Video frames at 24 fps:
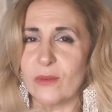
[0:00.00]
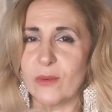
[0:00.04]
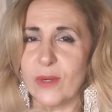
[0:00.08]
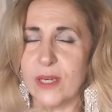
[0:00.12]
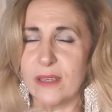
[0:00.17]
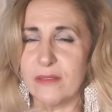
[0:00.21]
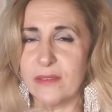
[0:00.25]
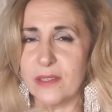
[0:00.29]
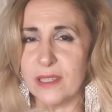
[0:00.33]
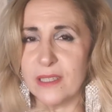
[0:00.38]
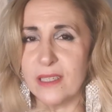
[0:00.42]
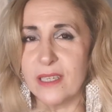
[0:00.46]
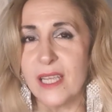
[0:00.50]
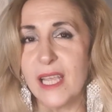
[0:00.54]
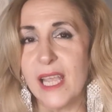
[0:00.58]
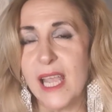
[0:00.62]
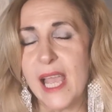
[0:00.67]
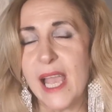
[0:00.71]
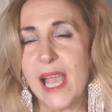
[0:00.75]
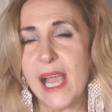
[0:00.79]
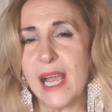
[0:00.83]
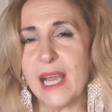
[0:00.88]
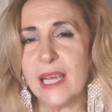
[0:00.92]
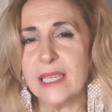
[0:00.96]
whatever.
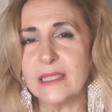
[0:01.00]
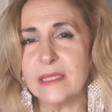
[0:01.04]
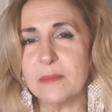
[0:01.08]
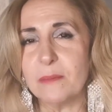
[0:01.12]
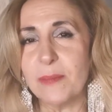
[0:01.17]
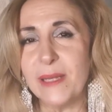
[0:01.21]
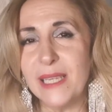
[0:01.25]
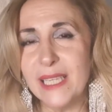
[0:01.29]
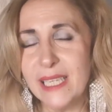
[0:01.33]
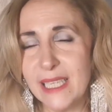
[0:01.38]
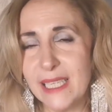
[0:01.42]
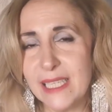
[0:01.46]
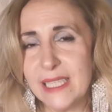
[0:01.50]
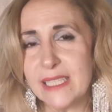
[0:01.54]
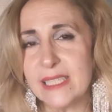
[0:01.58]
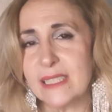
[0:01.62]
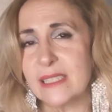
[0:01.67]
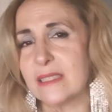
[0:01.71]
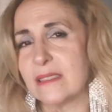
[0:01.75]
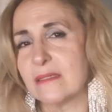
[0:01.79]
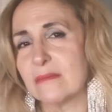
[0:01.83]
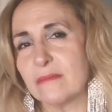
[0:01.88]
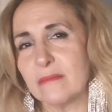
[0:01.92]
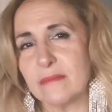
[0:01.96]
And
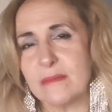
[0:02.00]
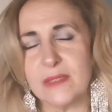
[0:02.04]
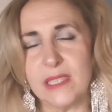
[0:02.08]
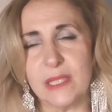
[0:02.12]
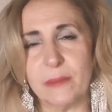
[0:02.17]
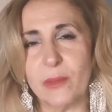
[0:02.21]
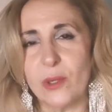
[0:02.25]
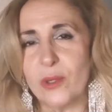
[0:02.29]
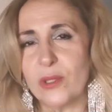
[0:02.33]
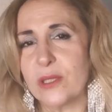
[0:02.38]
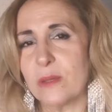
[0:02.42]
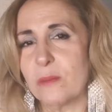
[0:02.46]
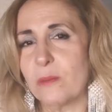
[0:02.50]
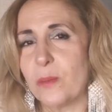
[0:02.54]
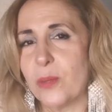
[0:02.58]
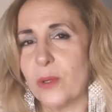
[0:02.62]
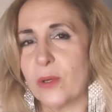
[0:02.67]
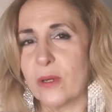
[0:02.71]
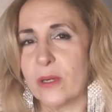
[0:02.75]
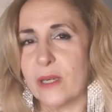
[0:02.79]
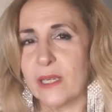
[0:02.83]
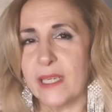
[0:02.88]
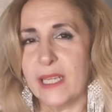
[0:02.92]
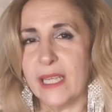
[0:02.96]
please, the most
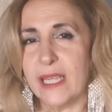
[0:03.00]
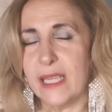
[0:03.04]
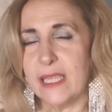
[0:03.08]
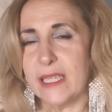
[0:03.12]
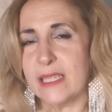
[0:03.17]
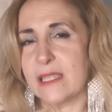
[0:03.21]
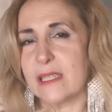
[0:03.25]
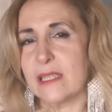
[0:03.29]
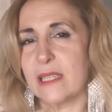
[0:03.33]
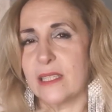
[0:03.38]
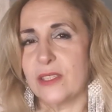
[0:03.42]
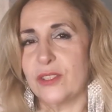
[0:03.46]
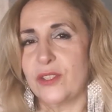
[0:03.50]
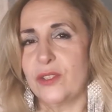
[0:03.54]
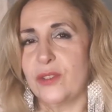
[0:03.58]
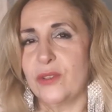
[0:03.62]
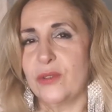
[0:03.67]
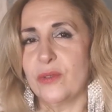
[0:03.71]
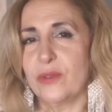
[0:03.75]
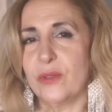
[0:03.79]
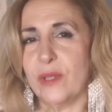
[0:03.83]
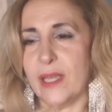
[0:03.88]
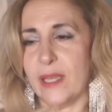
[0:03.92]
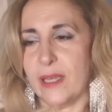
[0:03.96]
important is that
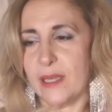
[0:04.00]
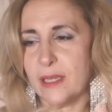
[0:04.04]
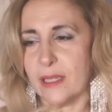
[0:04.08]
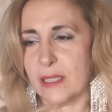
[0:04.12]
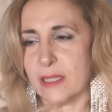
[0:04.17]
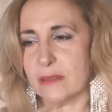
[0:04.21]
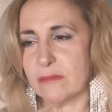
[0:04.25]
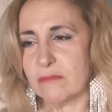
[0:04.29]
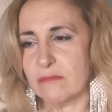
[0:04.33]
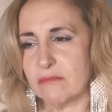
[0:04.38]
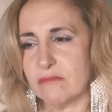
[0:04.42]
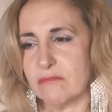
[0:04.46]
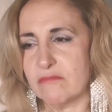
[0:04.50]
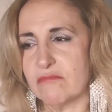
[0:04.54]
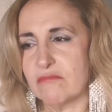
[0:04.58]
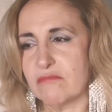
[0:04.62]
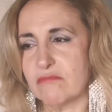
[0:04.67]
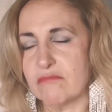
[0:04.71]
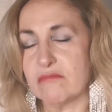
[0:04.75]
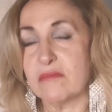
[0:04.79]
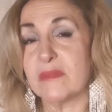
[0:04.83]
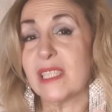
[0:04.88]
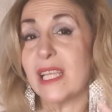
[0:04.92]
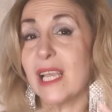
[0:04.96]
you
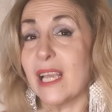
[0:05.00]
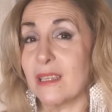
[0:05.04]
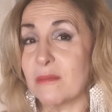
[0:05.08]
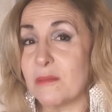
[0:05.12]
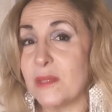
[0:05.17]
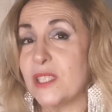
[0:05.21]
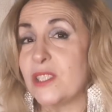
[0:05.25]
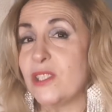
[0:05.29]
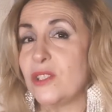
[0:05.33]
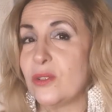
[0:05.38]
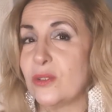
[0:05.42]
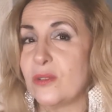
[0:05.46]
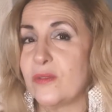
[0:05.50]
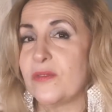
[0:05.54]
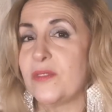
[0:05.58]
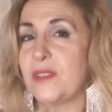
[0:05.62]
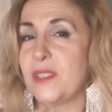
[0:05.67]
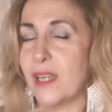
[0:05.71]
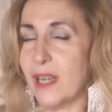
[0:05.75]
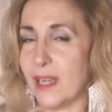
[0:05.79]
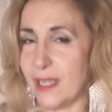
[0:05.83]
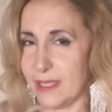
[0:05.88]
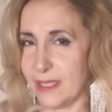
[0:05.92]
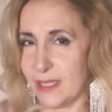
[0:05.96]
tell me
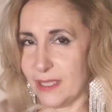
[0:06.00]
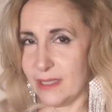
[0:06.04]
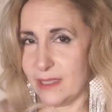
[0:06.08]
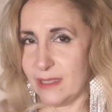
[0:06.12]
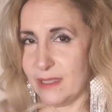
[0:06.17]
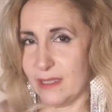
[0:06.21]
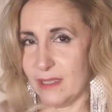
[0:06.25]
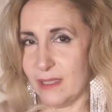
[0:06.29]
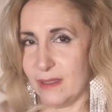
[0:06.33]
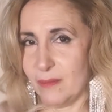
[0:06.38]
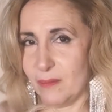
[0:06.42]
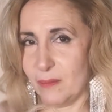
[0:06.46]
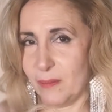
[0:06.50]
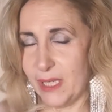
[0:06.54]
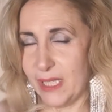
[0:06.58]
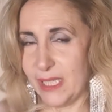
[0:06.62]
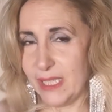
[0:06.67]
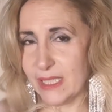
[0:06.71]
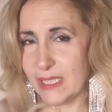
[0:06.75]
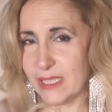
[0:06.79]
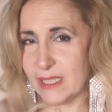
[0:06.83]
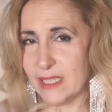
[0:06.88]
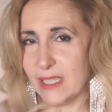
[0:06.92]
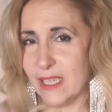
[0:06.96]
you've done it.
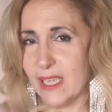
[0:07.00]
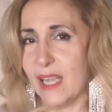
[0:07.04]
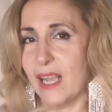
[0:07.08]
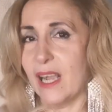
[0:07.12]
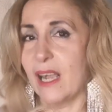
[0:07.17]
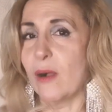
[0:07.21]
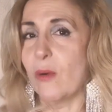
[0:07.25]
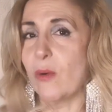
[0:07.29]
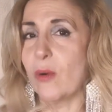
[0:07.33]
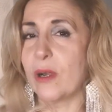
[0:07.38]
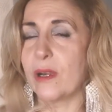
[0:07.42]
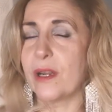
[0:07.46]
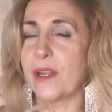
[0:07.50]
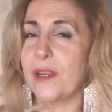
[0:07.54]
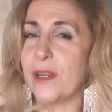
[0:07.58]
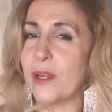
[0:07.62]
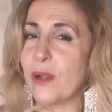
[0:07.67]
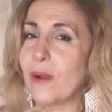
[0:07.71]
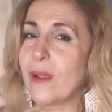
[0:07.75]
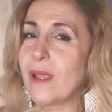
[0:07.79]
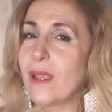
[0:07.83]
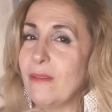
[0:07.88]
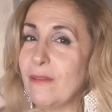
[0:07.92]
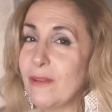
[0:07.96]
Please, I want to
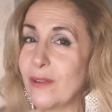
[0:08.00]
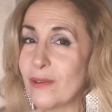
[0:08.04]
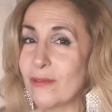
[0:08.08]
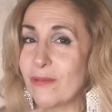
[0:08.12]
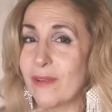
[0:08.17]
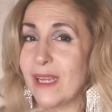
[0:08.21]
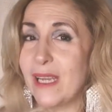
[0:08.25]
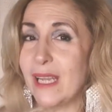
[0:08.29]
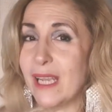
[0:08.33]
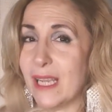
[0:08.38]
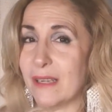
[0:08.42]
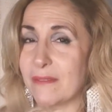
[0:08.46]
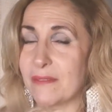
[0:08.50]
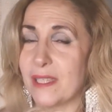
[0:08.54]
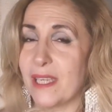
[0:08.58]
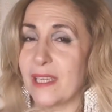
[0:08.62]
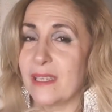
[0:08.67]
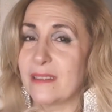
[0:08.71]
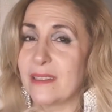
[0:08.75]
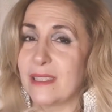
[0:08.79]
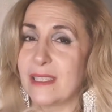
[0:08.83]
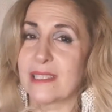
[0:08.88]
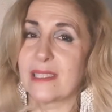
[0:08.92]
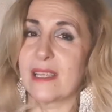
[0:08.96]
know if you really have
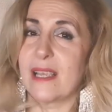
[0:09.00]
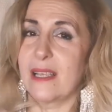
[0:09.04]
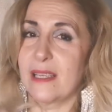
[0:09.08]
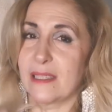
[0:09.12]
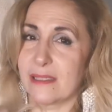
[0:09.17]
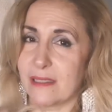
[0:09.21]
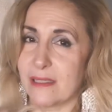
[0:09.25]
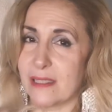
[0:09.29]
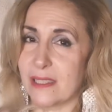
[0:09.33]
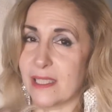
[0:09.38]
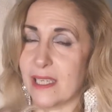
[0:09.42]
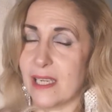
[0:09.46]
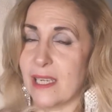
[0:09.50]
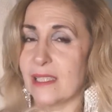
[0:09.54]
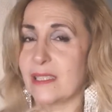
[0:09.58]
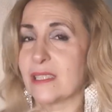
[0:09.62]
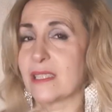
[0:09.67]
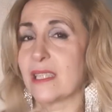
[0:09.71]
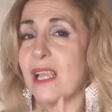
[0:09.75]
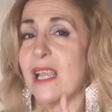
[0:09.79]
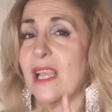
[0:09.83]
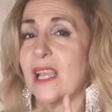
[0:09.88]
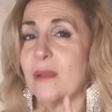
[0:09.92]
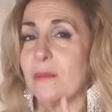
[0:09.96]
done this
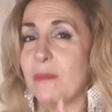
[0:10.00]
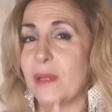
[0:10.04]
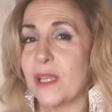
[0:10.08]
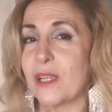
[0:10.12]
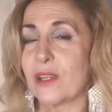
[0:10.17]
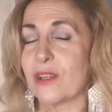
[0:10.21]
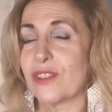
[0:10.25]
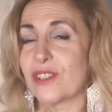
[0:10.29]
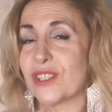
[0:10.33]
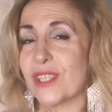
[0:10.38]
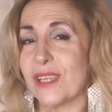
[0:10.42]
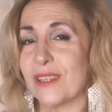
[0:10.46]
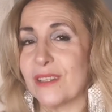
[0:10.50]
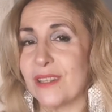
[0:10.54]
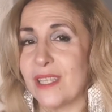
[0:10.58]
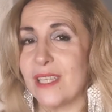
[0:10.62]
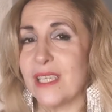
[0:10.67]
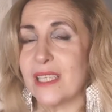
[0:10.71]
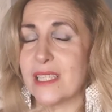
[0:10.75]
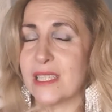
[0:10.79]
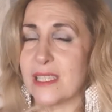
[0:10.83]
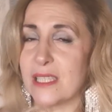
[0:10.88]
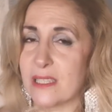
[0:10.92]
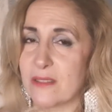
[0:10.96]
exercise, because
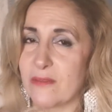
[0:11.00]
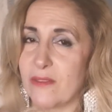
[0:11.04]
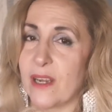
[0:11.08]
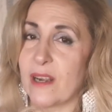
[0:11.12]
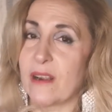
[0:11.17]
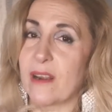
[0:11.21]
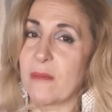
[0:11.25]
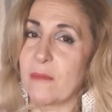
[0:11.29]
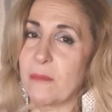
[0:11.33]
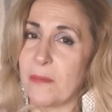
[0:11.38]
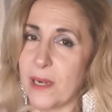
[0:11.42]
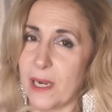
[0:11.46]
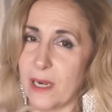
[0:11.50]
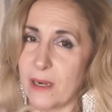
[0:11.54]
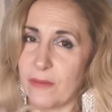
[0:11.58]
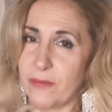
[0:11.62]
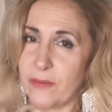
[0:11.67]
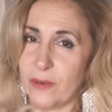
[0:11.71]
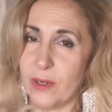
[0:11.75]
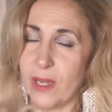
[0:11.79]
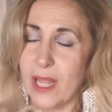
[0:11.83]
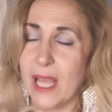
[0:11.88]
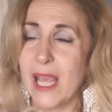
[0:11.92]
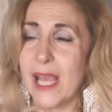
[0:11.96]
this is very
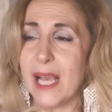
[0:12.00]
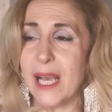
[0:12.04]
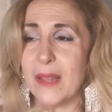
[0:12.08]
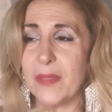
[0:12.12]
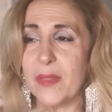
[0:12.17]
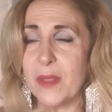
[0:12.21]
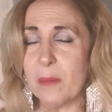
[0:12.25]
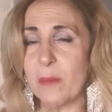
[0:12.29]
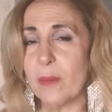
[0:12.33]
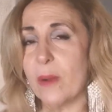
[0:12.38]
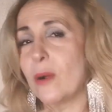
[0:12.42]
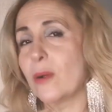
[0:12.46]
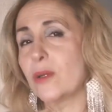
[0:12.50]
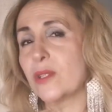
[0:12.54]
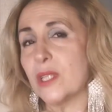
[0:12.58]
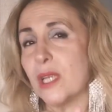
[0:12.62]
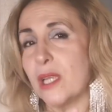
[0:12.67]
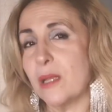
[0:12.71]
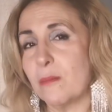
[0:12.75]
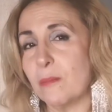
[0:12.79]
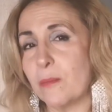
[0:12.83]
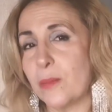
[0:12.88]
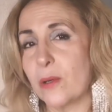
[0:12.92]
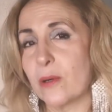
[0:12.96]
powerful. And the most
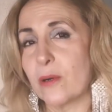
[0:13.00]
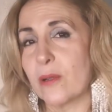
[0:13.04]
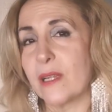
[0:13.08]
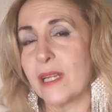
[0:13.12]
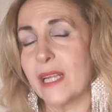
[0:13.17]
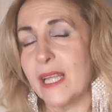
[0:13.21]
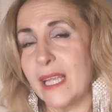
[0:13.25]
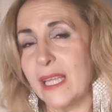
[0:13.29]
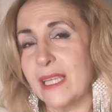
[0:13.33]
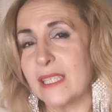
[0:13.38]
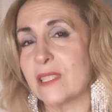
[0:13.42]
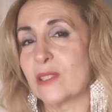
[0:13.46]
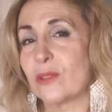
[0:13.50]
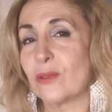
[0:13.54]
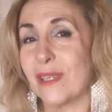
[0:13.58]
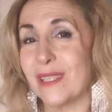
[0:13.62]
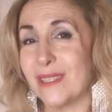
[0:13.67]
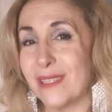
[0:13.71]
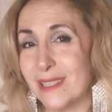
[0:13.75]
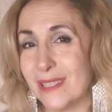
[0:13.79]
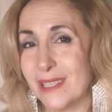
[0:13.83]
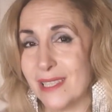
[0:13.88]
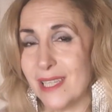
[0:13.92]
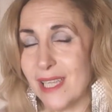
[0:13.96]
important is to
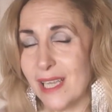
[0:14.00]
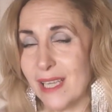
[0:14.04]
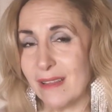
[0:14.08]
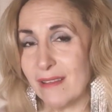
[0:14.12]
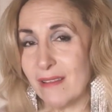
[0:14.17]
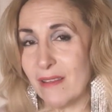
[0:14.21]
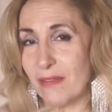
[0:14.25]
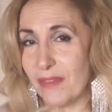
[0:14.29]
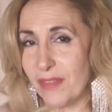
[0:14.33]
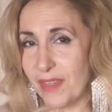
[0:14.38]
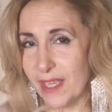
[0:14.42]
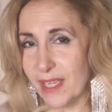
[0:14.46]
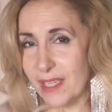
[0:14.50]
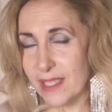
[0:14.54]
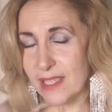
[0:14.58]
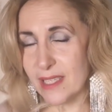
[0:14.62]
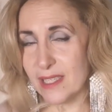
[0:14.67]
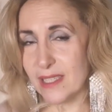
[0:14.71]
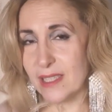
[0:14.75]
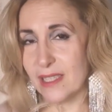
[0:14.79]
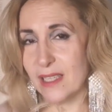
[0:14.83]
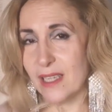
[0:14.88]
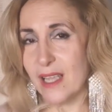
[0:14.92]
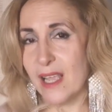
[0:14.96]
understand
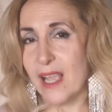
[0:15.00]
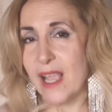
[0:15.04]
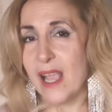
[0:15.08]
this.